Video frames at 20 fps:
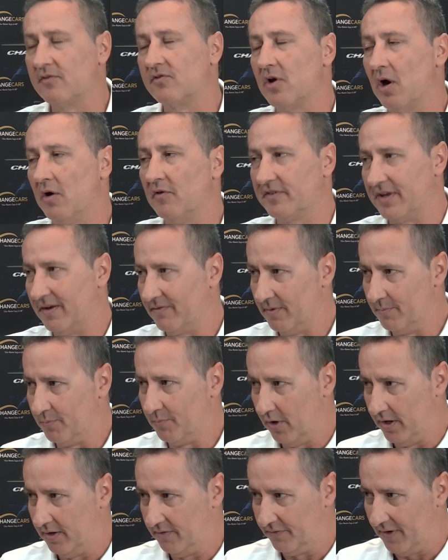Golf
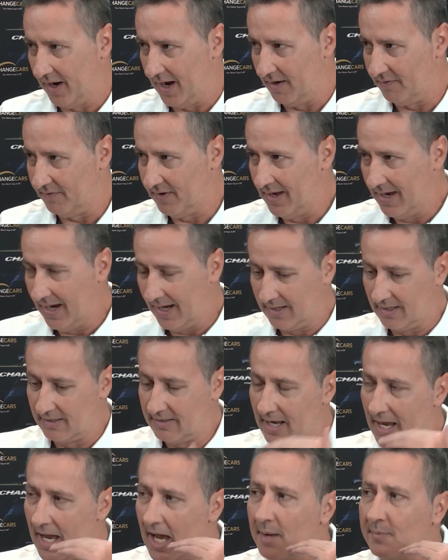7.5. In an
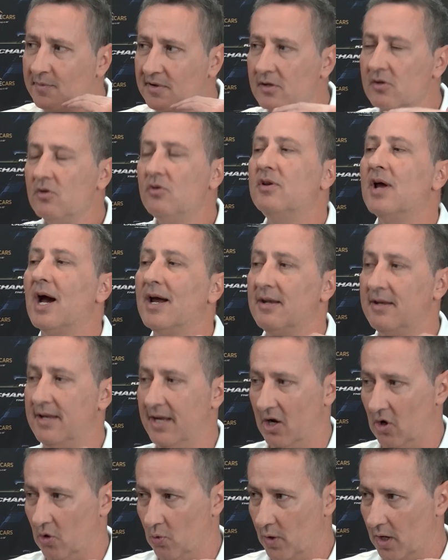absolute
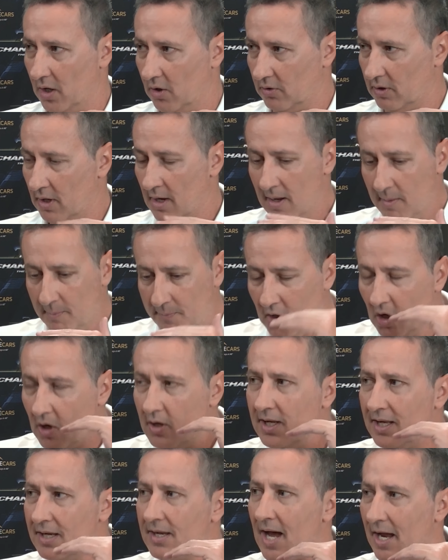ideal world, purely
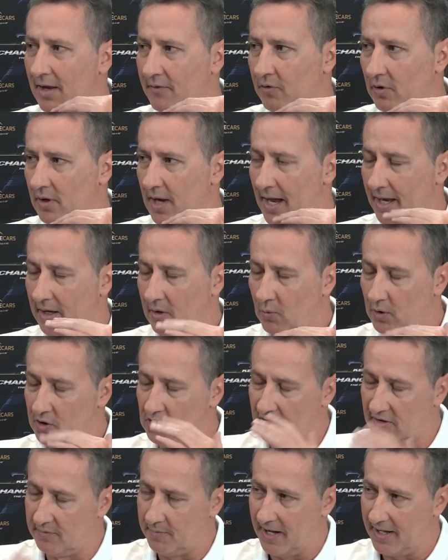like for like, which is
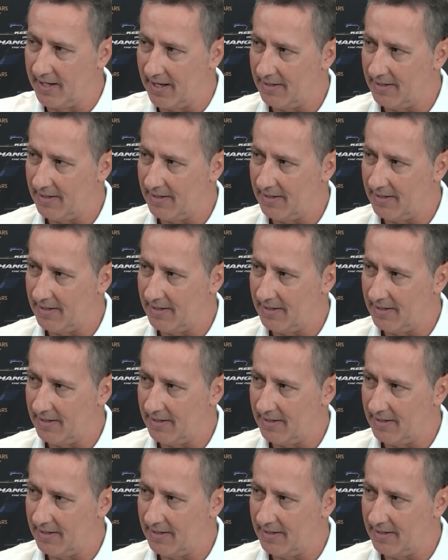better?